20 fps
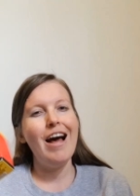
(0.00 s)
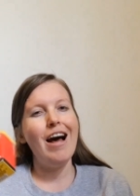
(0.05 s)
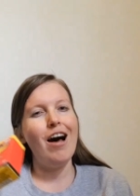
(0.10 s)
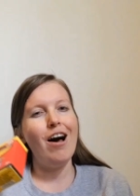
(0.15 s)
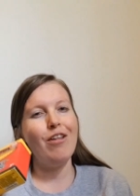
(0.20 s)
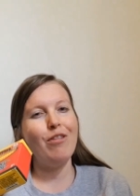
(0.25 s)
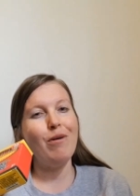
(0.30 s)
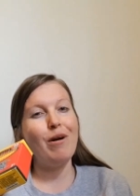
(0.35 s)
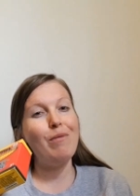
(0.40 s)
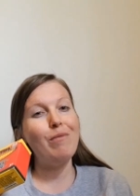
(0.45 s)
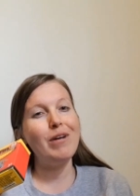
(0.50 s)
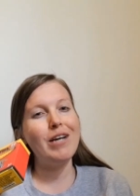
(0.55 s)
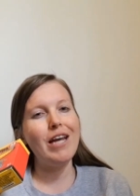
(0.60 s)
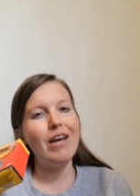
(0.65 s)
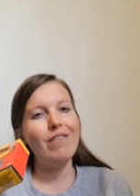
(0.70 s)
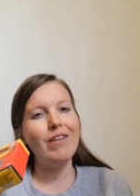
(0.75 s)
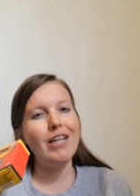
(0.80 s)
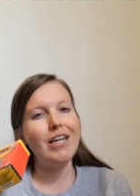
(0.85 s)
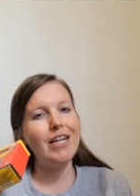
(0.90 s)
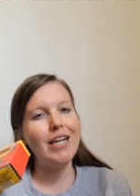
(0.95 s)
Although I will
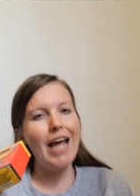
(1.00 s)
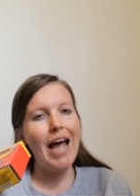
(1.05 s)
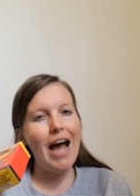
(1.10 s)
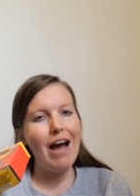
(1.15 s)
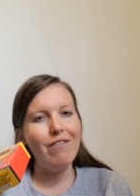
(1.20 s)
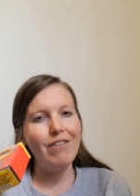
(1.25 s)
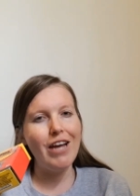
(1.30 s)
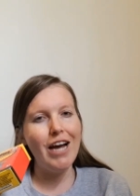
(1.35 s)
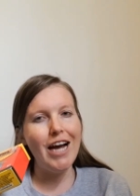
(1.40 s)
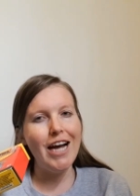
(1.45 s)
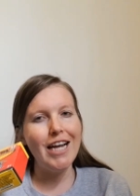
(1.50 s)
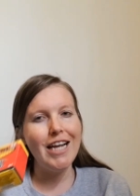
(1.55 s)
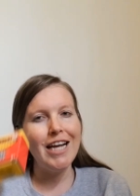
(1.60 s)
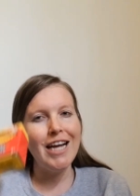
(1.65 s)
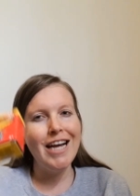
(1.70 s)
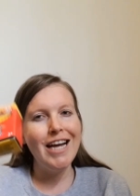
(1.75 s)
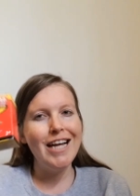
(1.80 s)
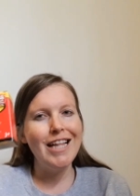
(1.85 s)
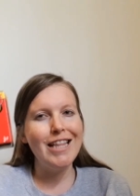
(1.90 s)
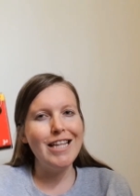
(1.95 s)
give a little caveat,
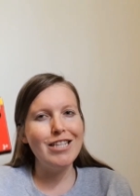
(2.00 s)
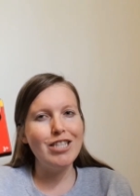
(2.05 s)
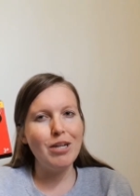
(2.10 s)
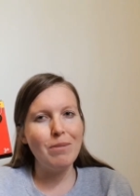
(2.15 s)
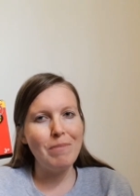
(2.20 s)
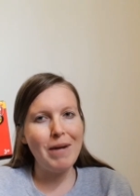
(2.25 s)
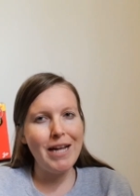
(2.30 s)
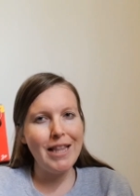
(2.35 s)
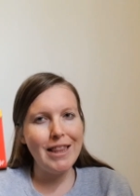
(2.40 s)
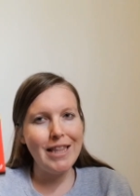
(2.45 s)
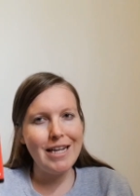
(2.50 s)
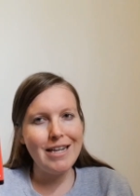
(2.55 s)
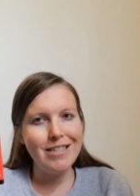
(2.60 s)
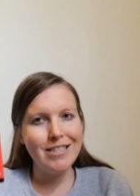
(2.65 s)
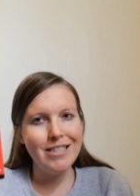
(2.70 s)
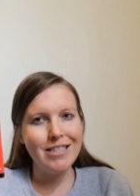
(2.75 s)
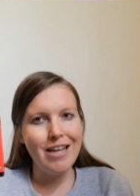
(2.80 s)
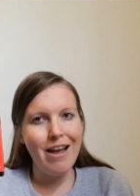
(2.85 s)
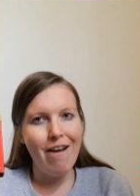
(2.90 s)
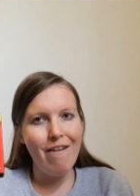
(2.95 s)
these are my
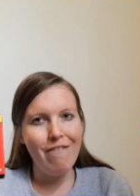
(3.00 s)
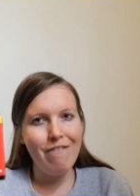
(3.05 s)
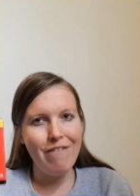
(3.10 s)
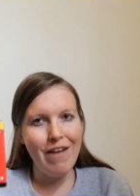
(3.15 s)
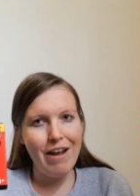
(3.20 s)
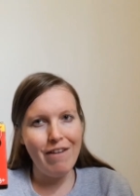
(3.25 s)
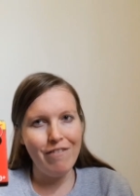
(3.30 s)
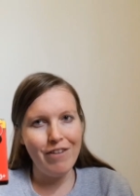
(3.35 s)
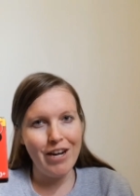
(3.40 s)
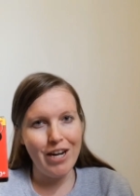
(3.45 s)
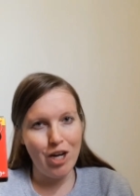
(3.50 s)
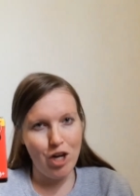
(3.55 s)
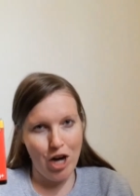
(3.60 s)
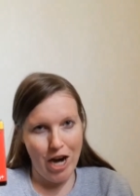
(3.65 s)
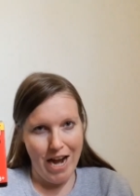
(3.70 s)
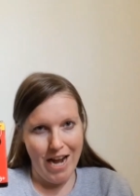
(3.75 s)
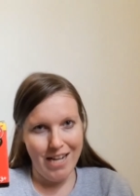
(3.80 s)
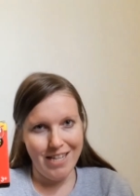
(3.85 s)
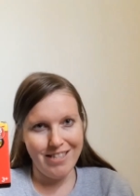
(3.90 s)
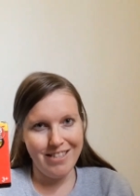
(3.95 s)
least favorite
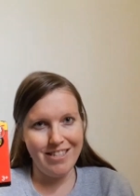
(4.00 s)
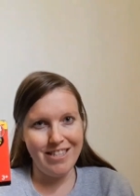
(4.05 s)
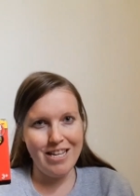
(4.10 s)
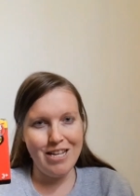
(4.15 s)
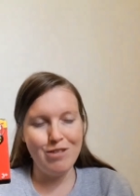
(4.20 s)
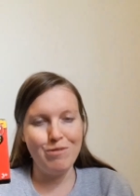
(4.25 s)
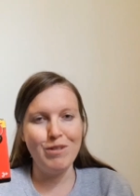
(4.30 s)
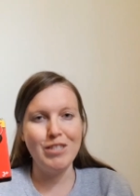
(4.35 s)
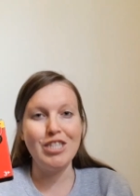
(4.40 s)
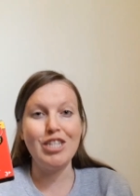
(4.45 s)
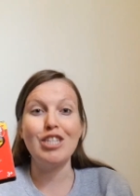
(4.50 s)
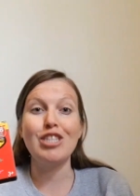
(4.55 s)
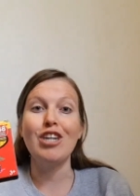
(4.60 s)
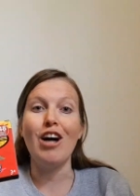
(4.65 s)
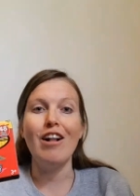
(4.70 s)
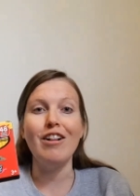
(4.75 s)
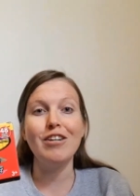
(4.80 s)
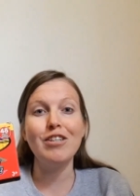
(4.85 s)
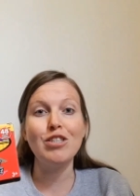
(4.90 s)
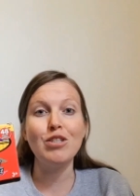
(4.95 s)
crayons. These ones are
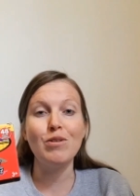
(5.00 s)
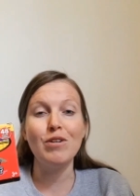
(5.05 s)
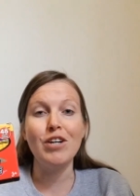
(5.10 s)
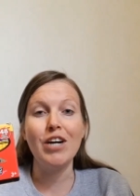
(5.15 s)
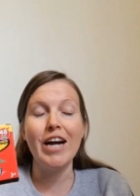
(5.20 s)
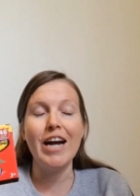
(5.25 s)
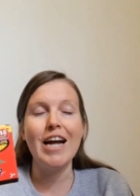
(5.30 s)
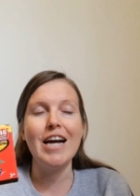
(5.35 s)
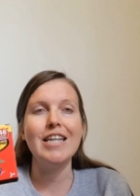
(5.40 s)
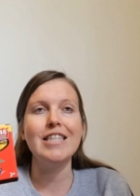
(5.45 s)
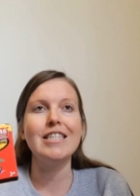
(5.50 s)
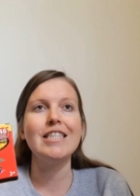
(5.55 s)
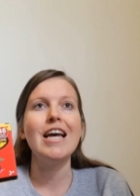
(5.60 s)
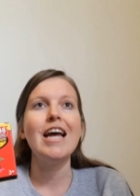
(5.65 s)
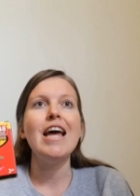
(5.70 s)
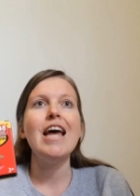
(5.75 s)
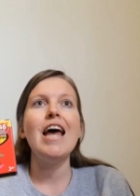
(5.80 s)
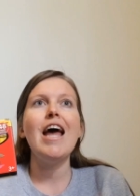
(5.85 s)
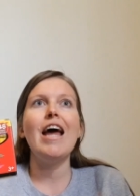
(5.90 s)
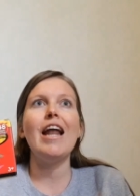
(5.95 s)
dollar store crayons.
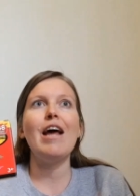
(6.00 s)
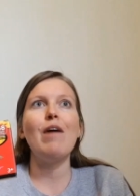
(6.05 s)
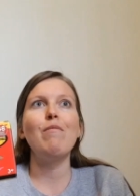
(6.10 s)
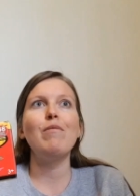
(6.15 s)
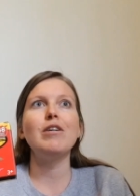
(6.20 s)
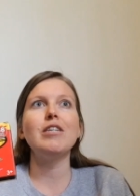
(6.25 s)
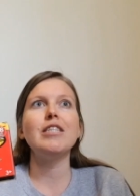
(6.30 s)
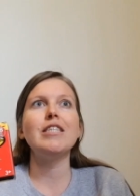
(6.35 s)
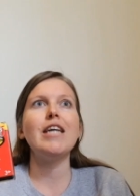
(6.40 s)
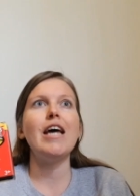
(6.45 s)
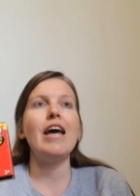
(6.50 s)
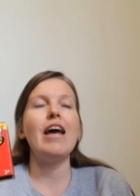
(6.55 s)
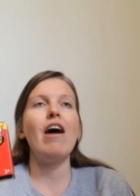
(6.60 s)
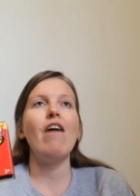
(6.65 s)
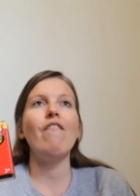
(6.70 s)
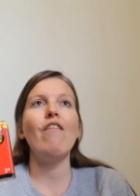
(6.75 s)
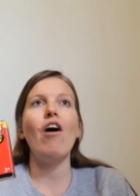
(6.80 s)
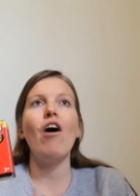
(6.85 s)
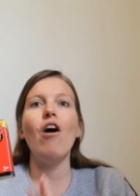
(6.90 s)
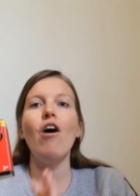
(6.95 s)
And I will say,
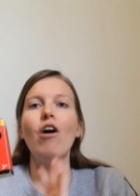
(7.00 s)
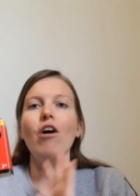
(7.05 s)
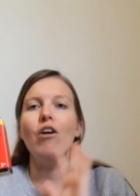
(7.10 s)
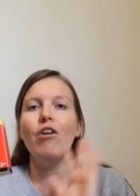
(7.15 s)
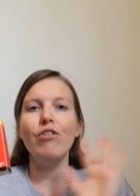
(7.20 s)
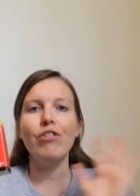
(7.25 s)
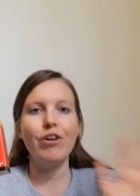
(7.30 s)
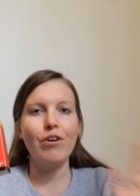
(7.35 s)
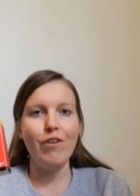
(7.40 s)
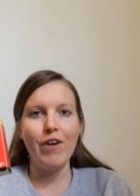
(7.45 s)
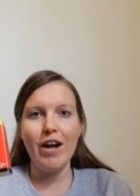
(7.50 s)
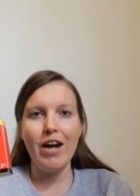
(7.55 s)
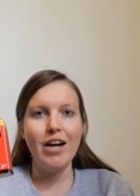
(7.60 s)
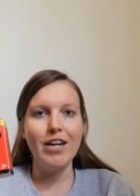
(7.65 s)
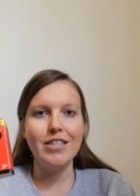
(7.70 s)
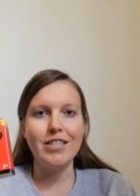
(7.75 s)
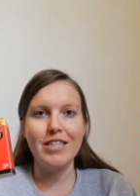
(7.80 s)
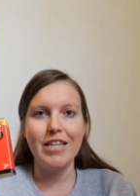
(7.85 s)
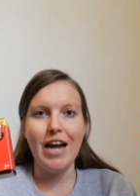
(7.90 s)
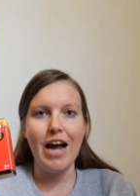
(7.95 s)
of all the
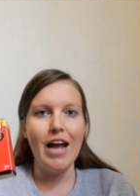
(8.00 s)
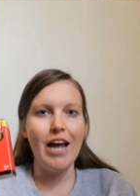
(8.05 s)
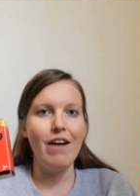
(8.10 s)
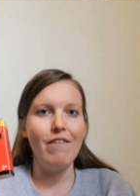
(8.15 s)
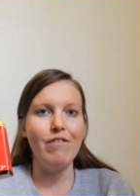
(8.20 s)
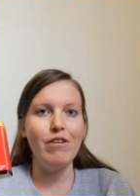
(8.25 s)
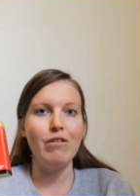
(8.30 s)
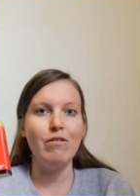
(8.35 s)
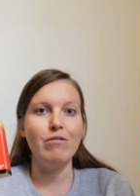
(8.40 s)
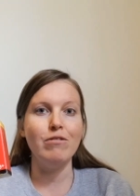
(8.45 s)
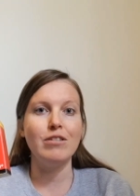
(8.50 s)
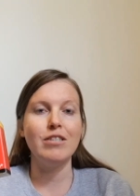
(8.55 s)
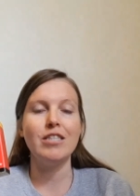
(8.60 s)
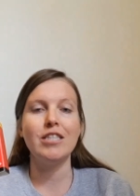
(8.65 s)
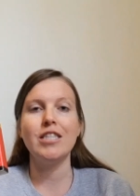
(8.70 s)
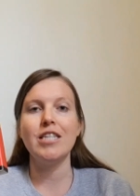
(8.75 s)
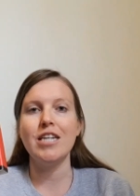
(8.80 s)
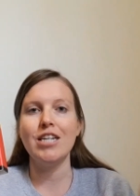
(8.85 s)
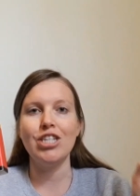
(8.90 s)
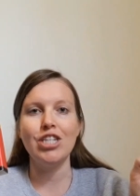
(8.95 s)
crayons that I have
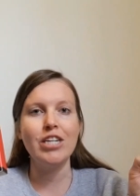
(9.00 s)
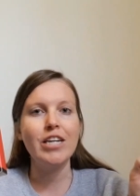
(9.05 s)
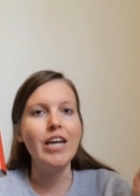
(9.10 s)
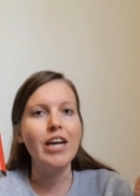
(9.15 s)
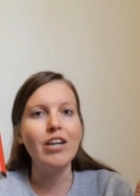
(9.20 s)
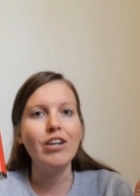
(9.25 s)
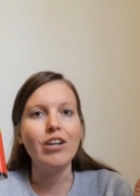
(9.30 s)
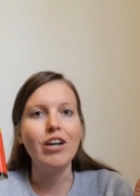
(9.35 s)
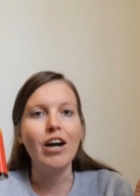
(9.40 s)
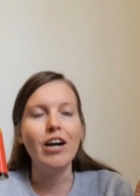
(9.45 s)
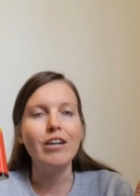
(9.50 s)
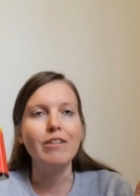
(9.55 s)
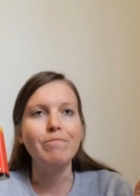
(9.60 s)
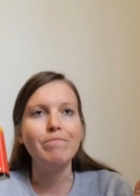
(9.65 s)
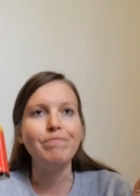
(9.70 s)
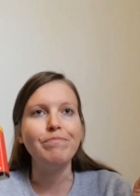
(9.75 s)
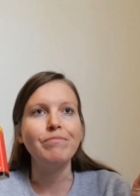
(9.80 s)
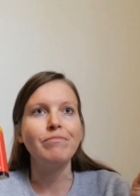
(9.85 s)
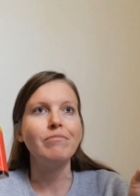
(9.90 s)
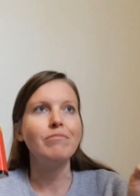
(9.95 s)
used teaching
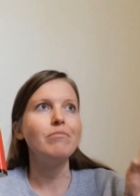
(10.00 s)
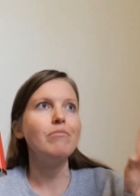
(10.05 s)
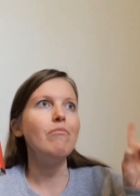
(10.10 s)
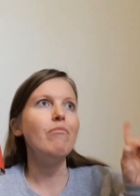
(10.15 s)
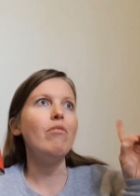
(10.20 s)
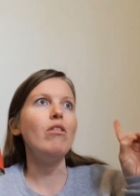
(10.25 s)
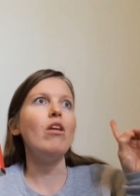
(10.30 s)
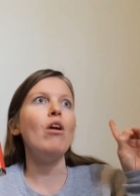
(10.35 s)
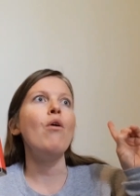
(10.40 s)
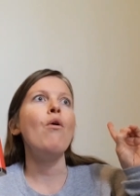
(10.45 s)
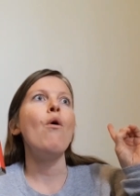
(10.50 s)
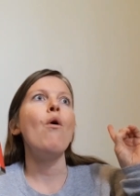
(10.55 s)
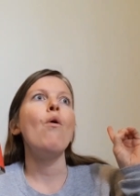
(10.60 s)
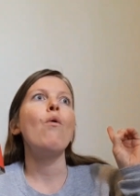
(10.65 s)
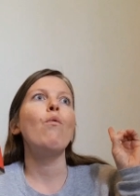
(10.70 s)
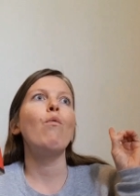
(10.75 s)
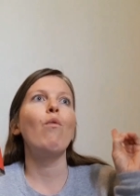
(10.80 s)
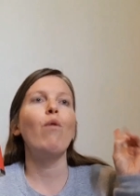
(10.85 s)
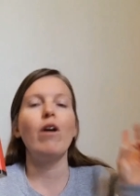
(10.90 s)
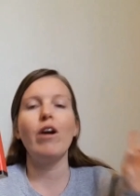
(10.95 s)
kindergarten,
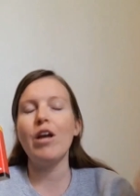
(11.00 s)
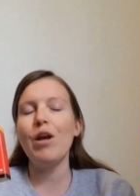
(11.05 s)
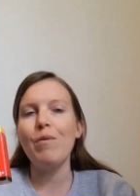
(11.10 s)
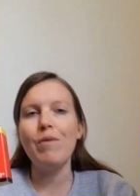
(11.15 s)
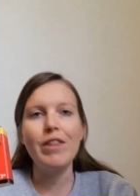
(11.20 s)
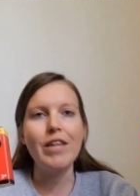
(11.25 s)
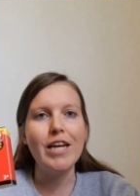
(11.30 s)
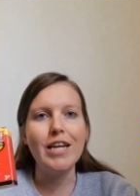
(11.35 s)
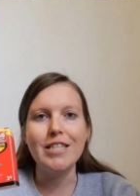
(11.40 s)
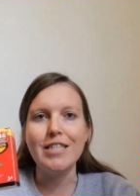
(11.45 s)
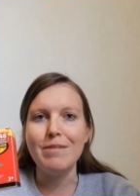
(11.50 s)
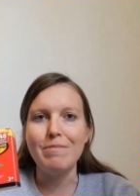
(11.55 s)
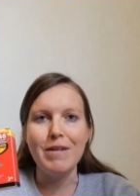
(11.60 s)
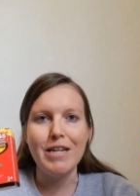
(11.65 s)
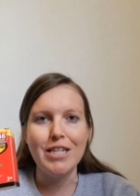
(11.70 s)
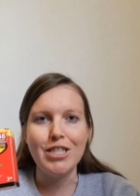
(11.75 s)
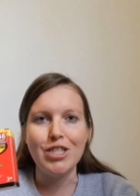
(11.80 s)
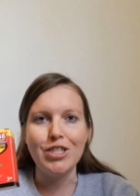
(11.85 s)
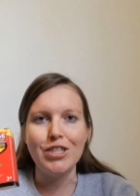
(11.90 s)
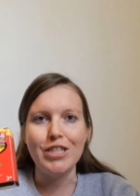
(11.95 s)
working with kids in
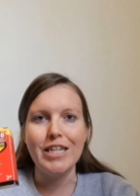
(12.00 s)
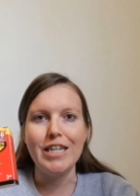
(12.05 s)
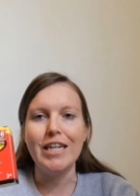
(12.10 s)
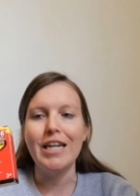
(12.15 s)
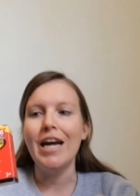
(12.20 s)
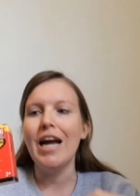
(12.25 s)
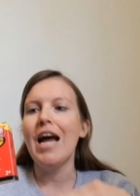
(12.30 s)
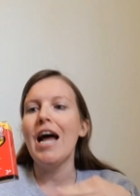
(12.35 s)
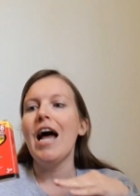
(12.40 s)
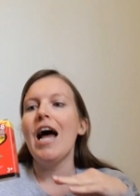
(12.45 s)
ministry,